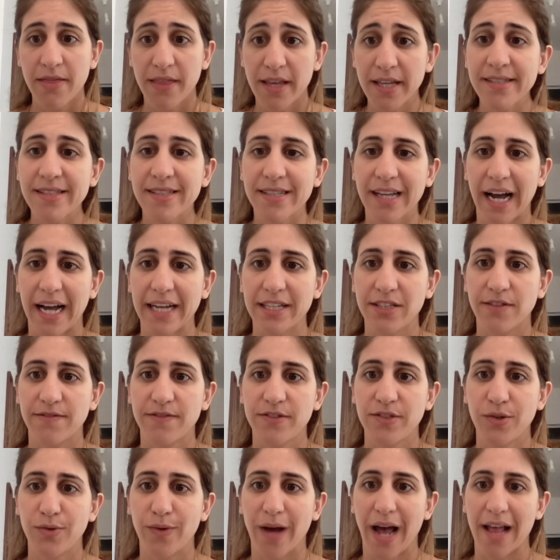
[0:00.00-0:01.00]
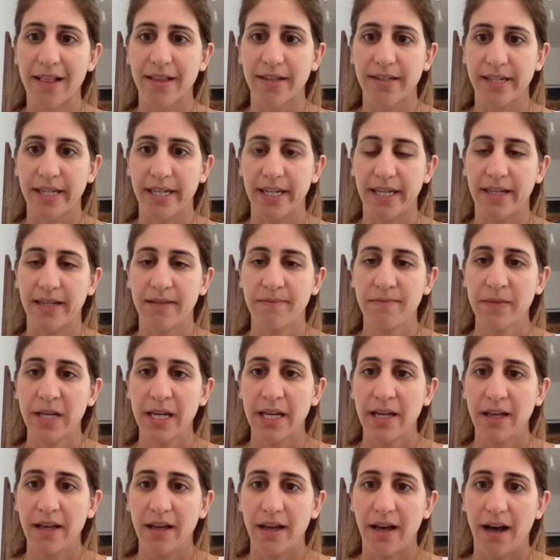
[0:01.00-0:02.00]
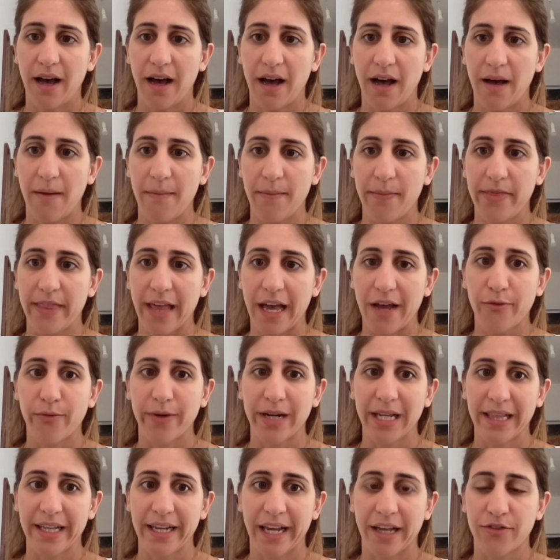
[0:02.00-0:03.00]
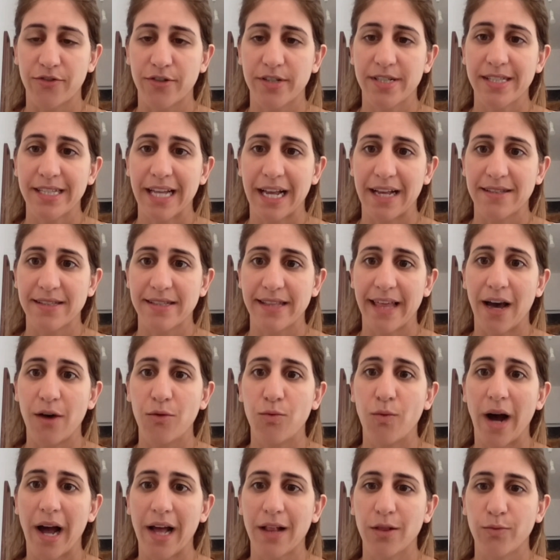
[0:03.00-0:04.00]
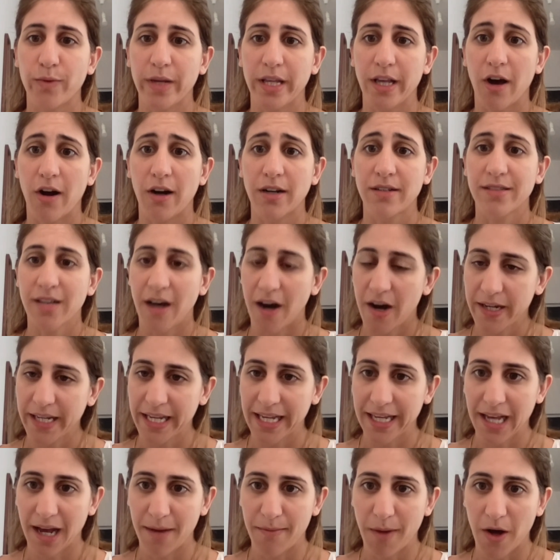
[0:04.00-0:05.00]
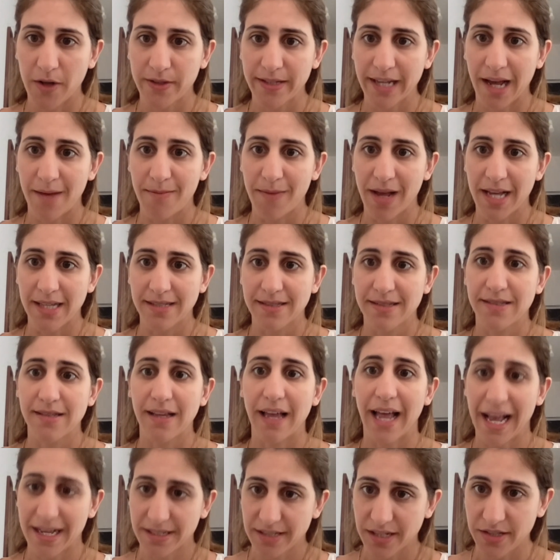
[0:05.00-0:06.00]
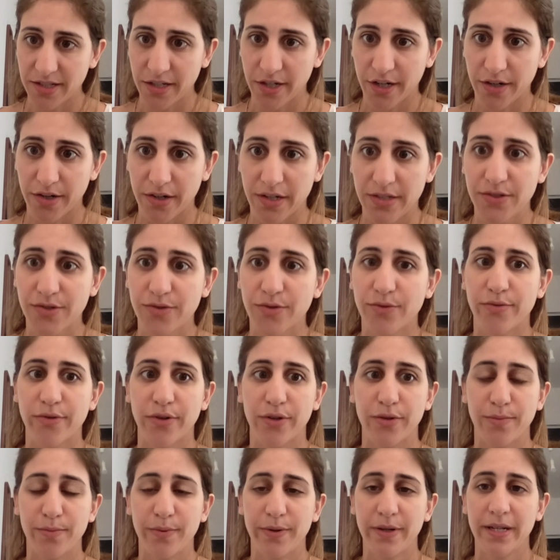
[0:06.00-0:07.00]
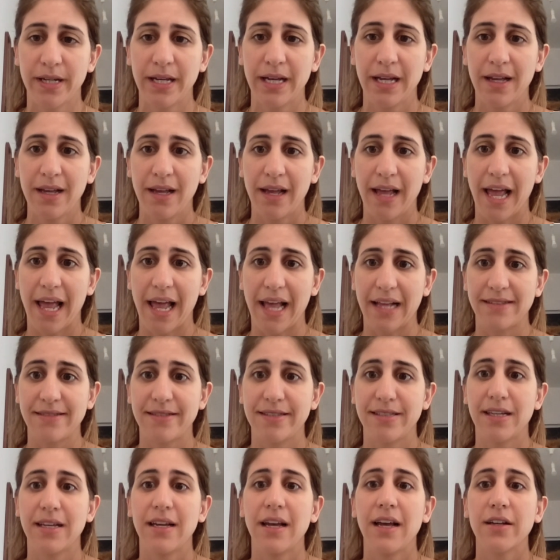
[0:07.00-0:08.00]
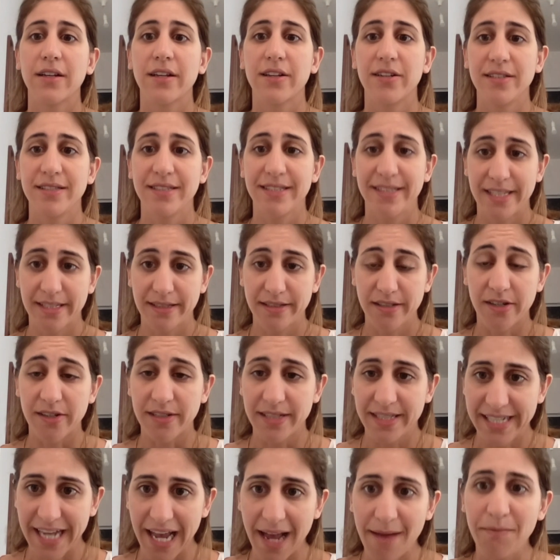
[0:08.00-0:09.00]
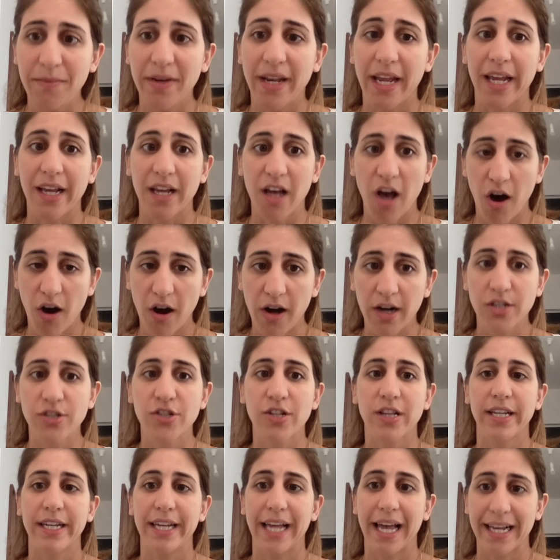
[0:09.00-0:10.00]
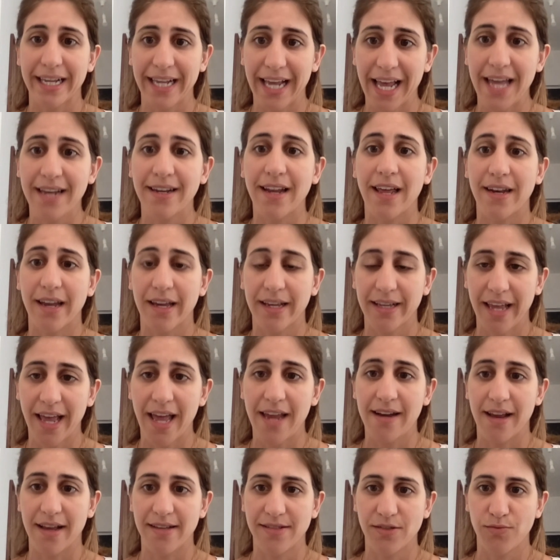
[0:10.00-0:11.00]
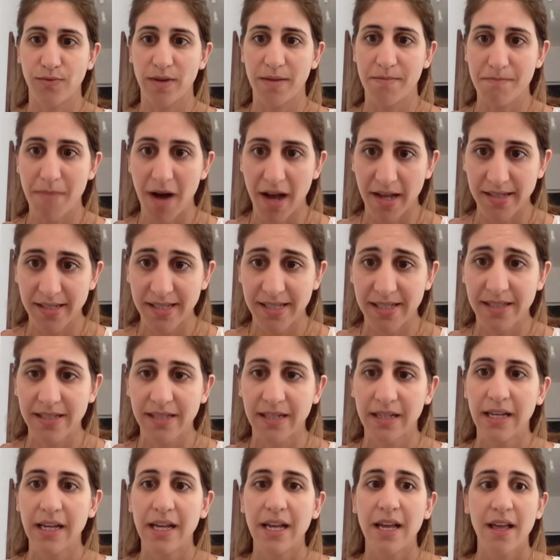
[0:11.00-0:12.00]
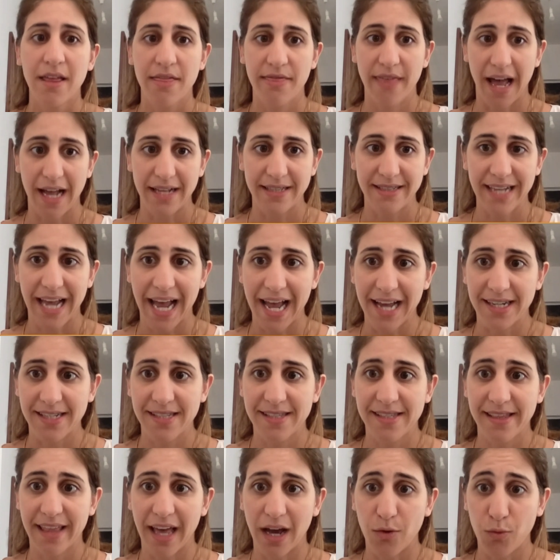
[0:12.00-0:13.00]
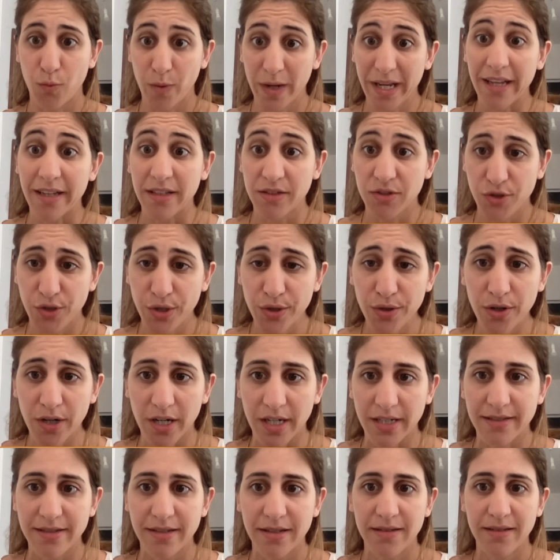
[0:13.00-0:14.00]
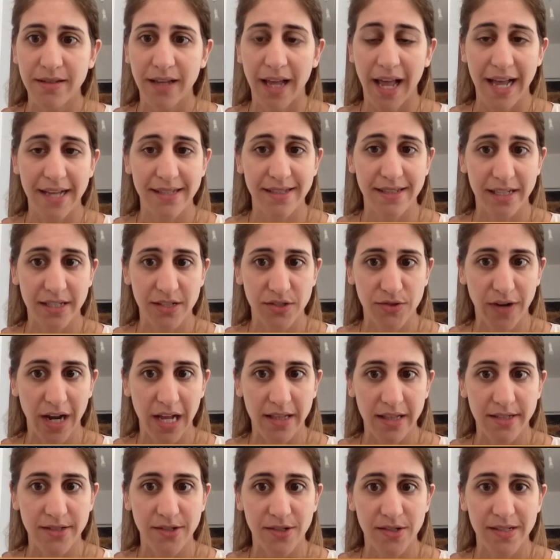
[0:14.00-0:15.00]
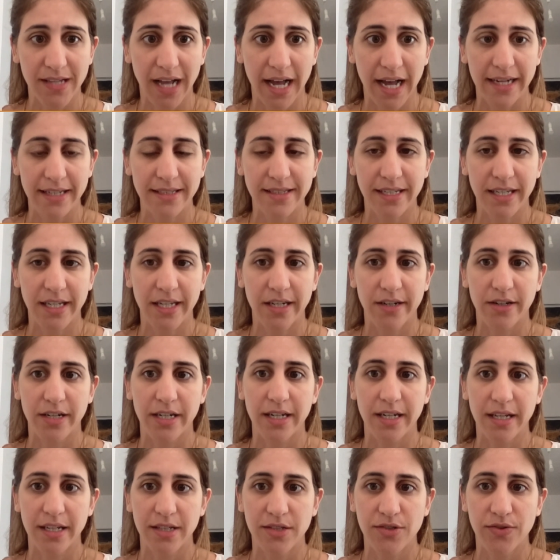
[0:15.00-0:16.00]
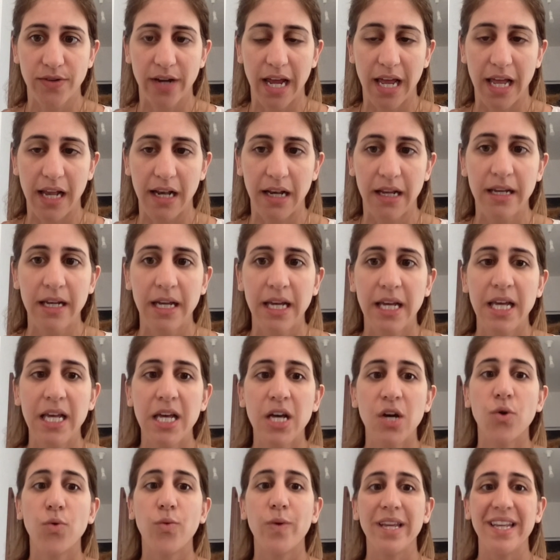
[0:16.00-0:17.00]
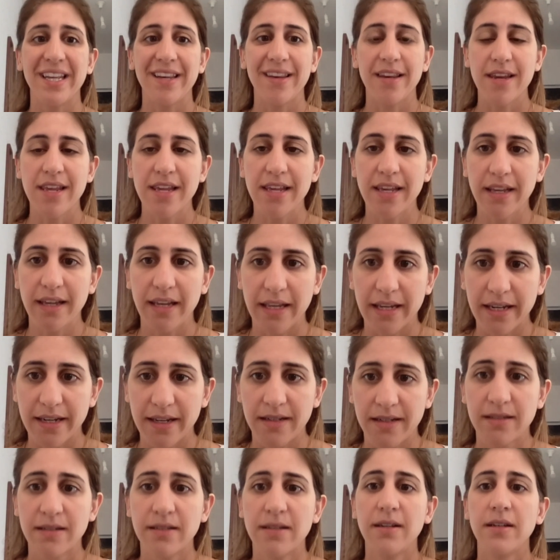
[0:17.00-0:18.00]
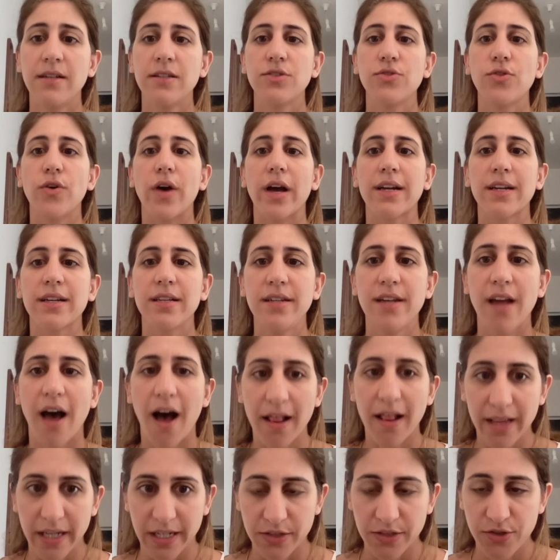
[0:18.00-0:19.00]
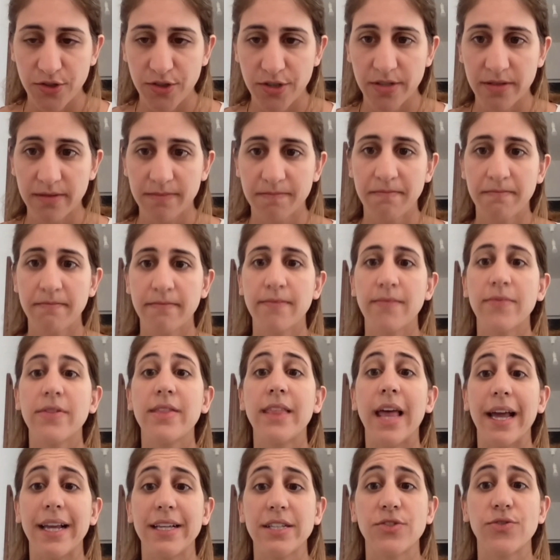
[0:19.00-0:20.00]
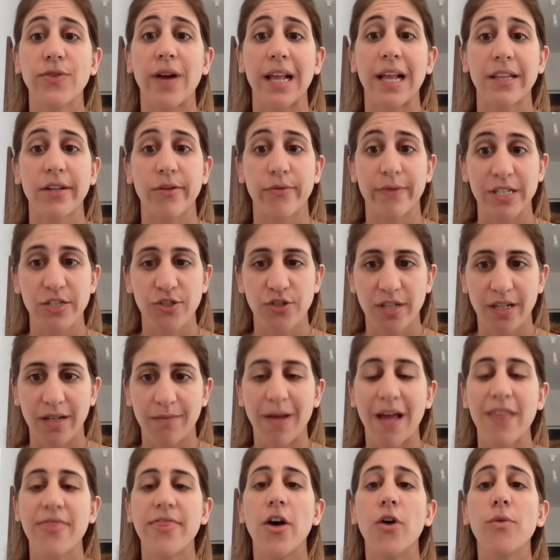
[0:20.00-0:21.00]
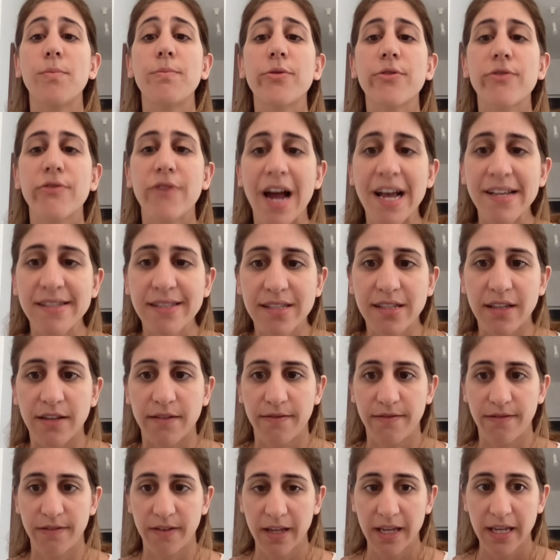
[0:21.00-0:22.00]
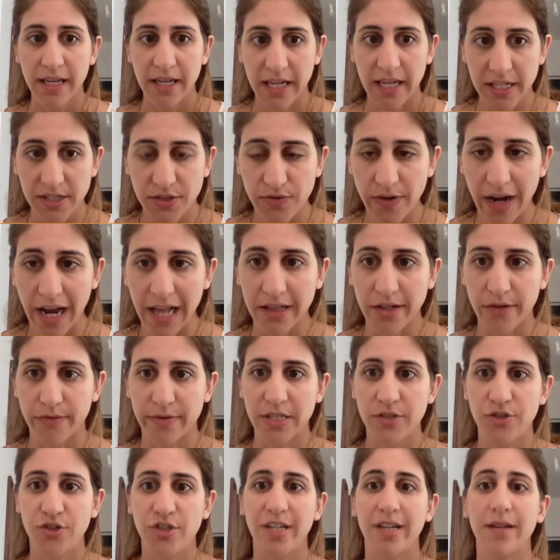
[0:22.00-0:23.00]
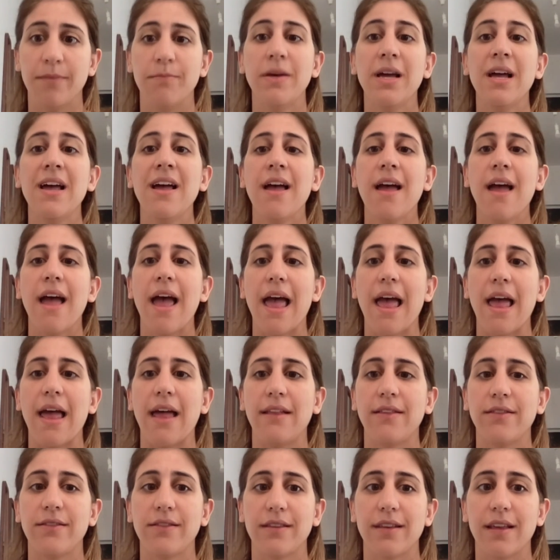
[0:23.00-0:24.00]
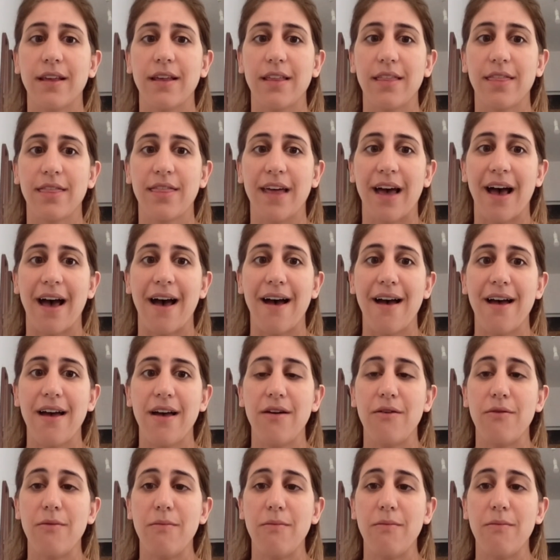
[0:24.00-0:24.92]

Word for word: This kind of duality um, that really understands that while we are talking about Hamas as a terrorist group and con- condemning harshly again and again, as we must, the attacks that we endured as Israeli society here in Israel, we need to acknowledge the Israeli regime and the oppressive Israeli regime and the